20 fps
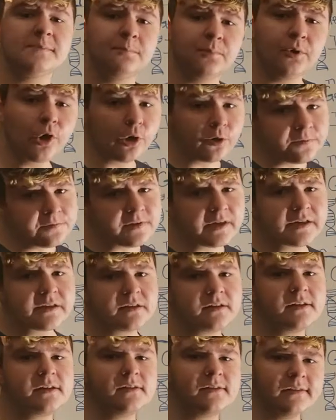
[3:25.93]

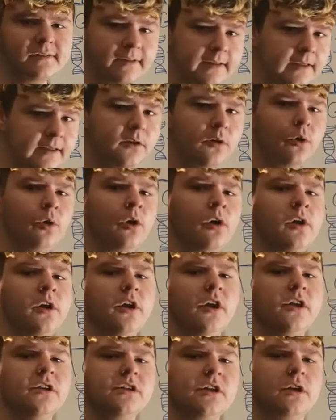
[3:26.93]
perfectly legal
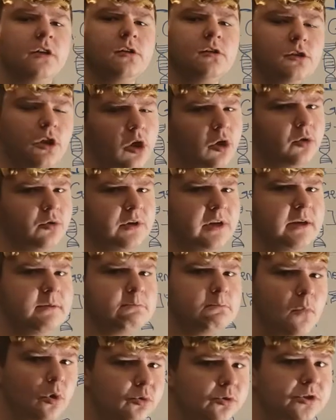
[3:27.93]
to clone
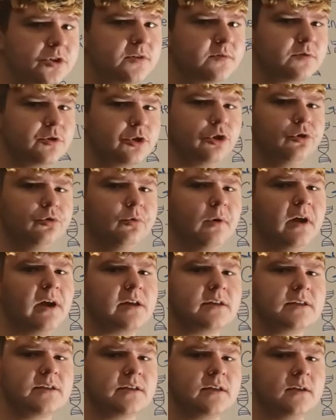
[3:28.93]
in most of the
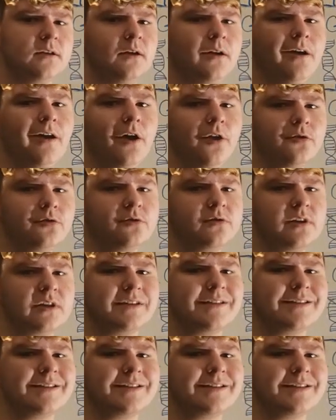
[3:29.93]
US. Other than